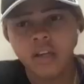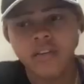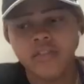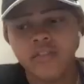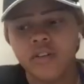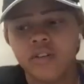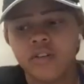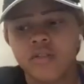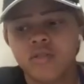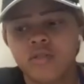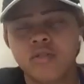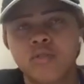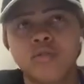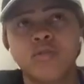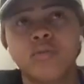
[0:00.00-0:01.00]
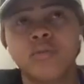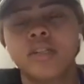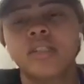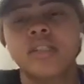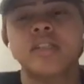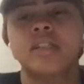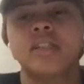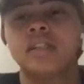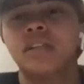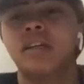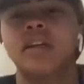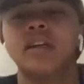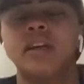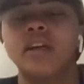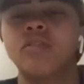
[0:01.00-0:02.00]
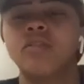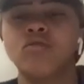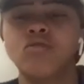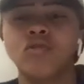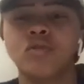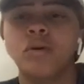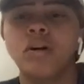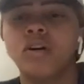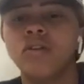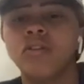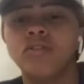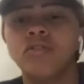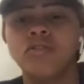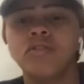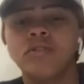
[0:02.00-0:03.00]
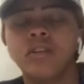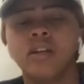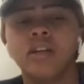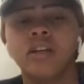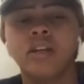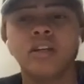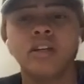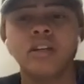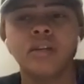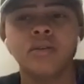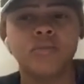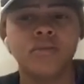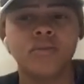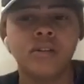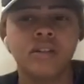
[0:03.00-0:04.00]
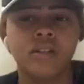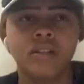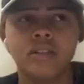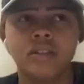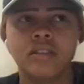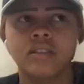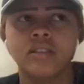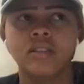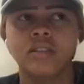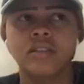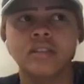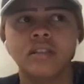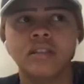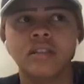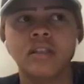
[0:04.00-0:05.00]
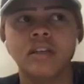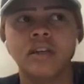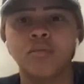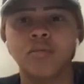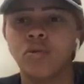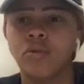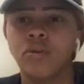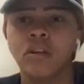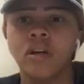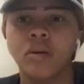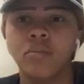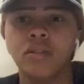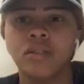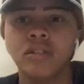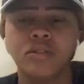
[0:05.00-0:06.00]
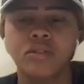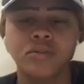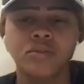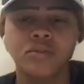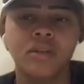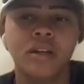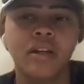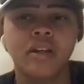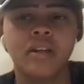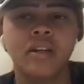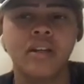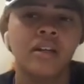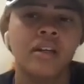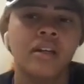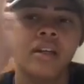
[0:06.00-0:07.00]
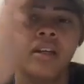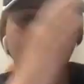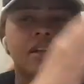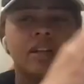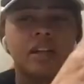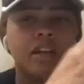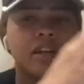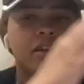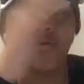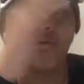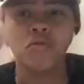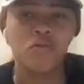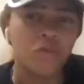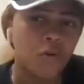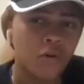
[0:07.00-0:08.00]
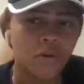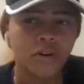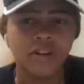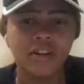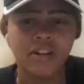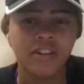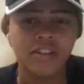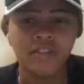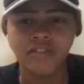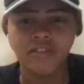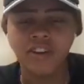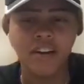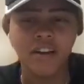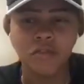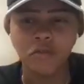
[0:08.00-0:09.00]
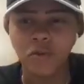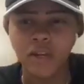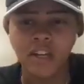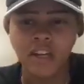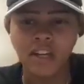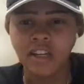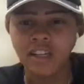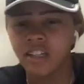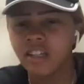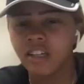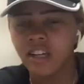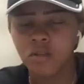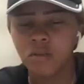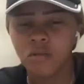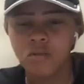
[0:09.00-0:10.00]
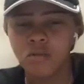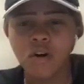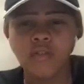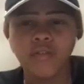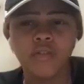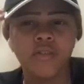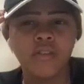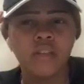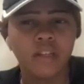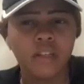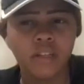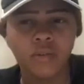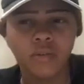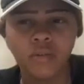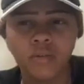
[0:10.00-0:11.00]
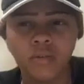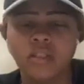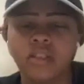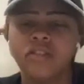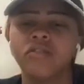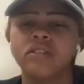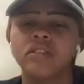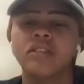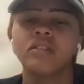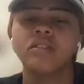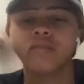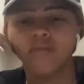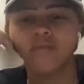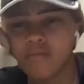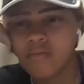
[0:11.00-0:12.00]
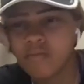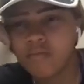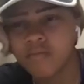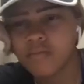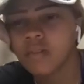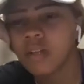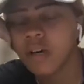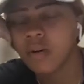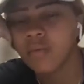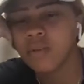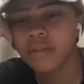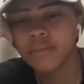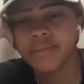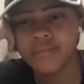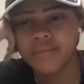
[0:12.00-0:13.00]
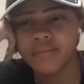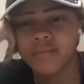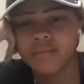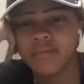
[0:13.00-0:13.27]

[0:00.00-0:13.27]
think if your school wasn't K through 12 and it was like broken up into like K through 4, 5 through 8, and then 9 through 12, do you think it would have been a different outcome?